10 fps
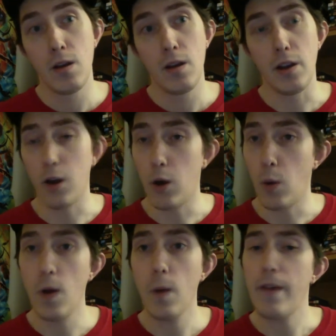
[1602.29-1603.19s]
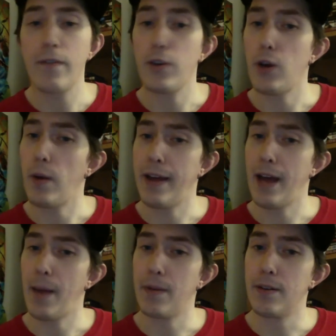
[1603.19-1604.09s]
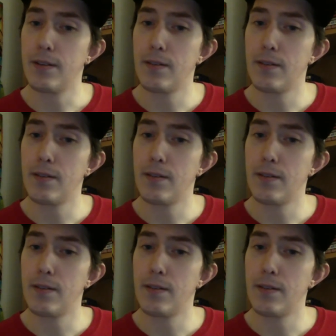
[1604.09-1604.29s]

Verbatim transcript: you know we'll never know what happened